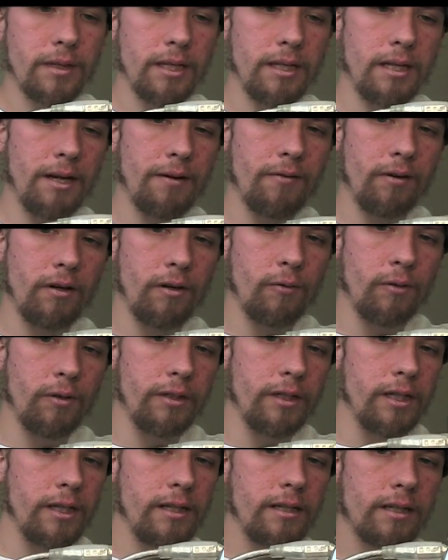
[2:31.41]
it never
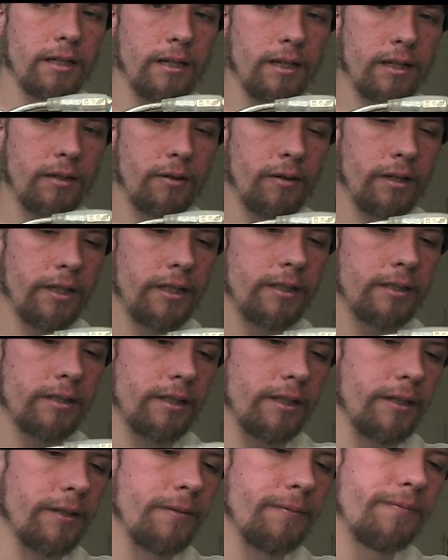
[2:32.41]
really did connect right,
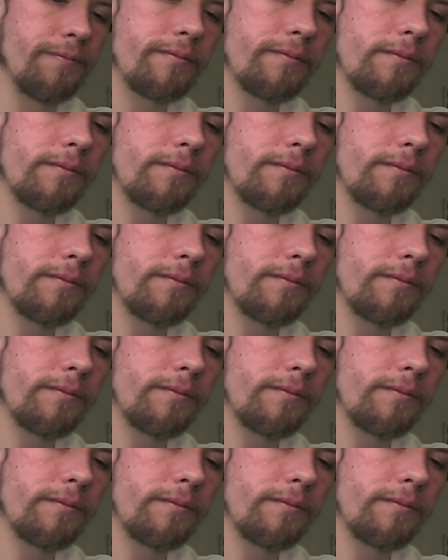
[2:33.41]
so